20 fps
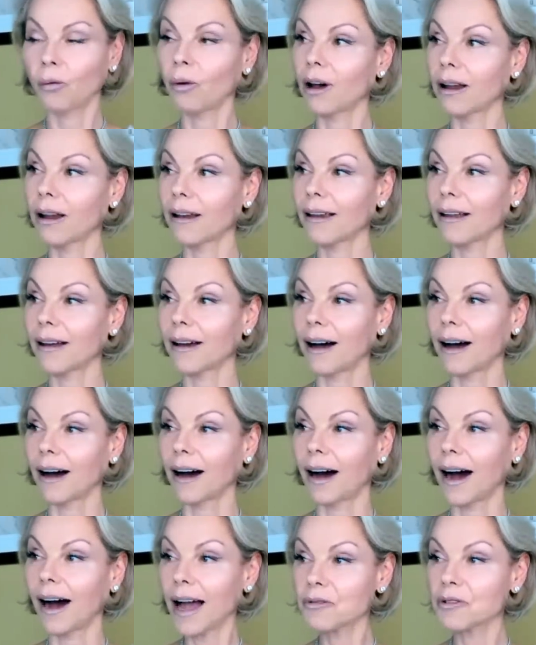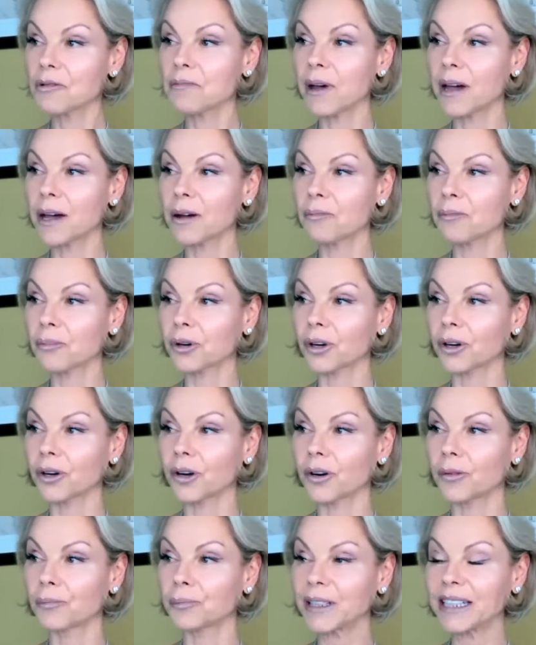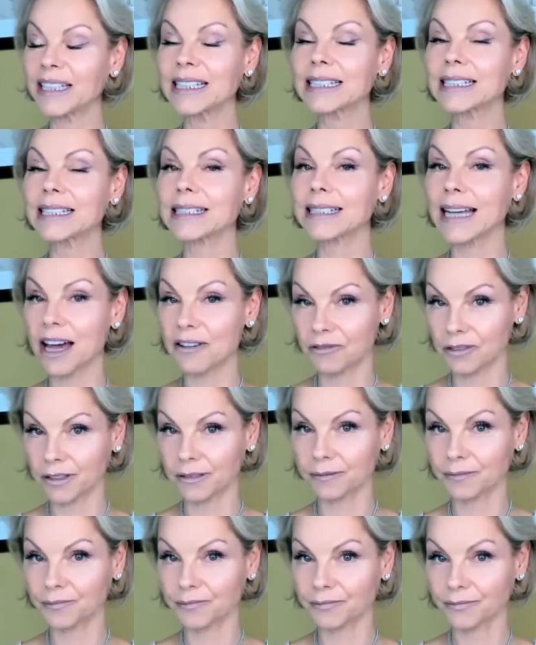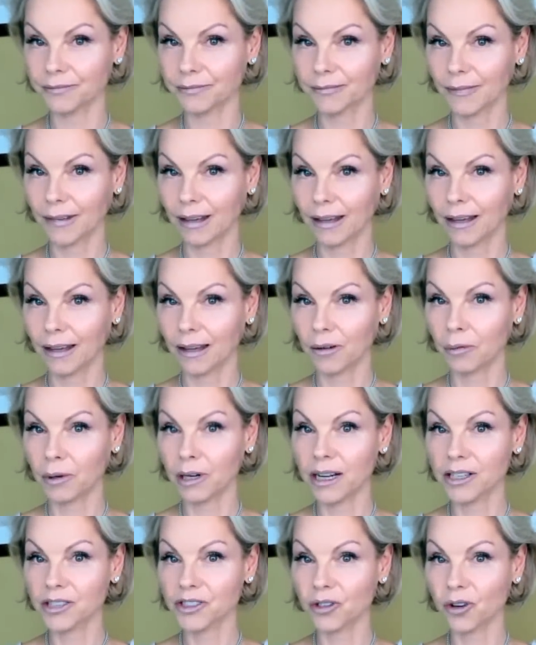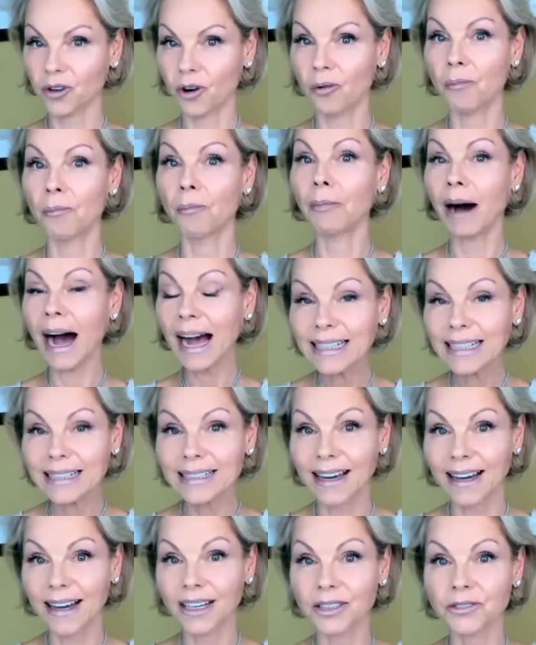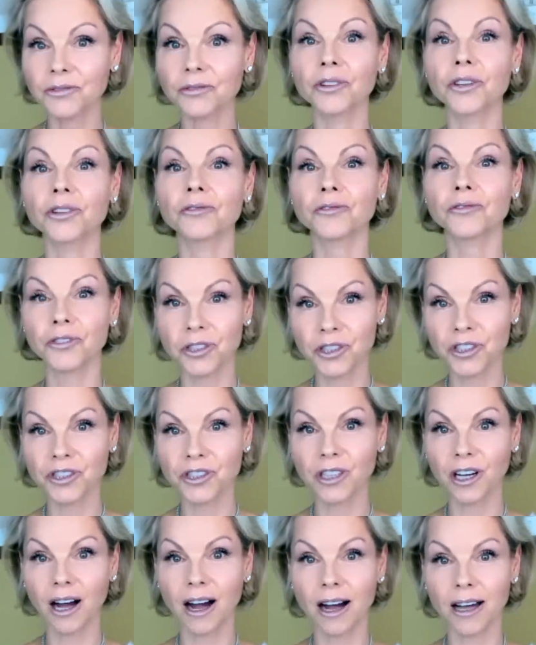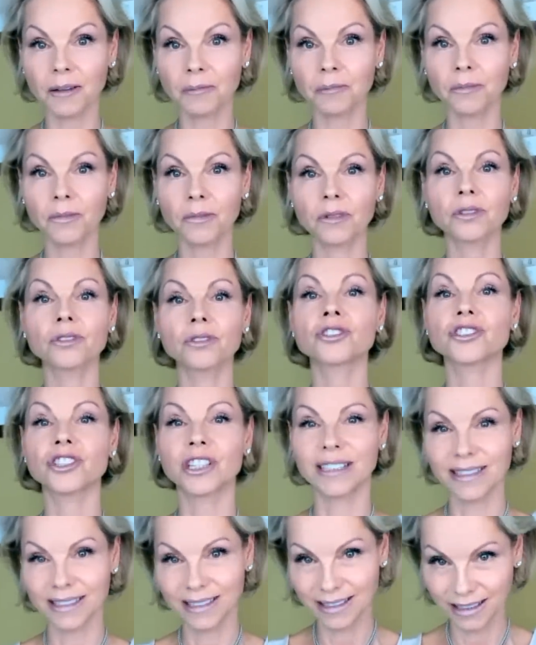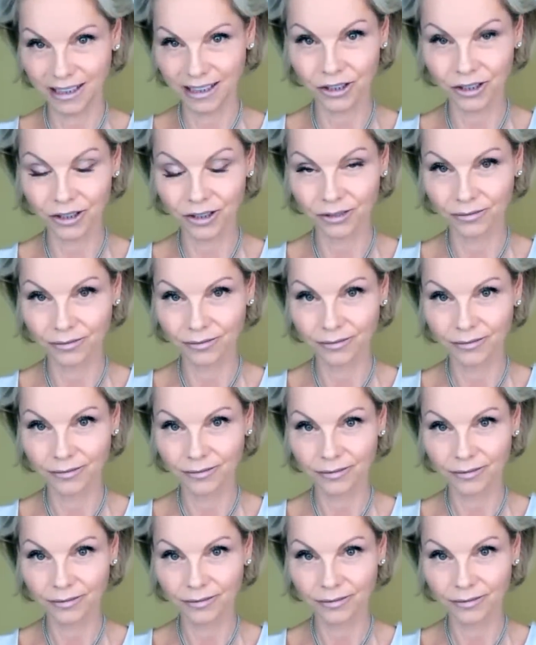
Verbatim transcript: Well, I remember being 7. When I saw my dad for the first time shed a tear.